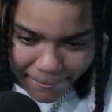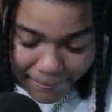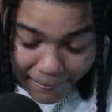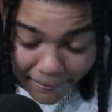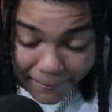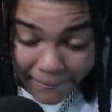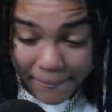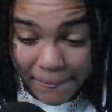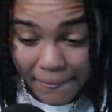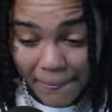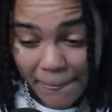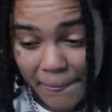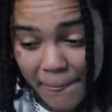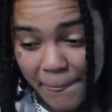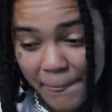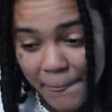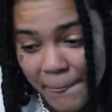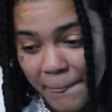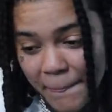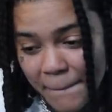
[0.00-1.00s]
Mm.
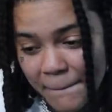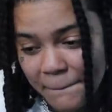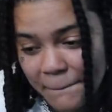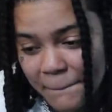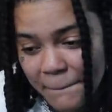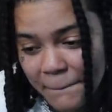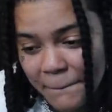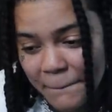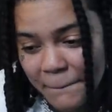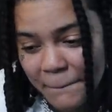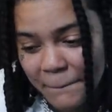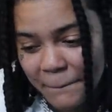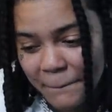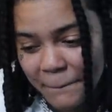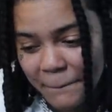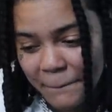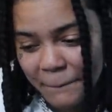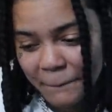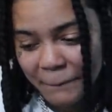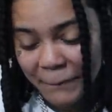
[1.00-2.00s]

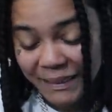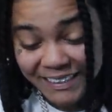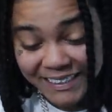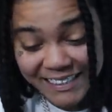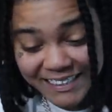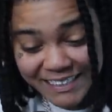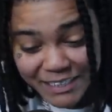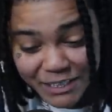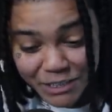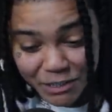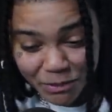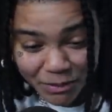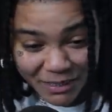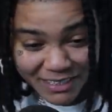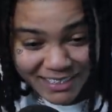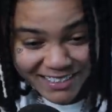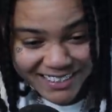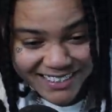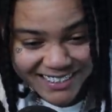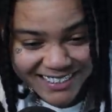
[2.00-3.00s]
My shit just
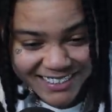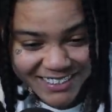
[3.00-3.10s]
switched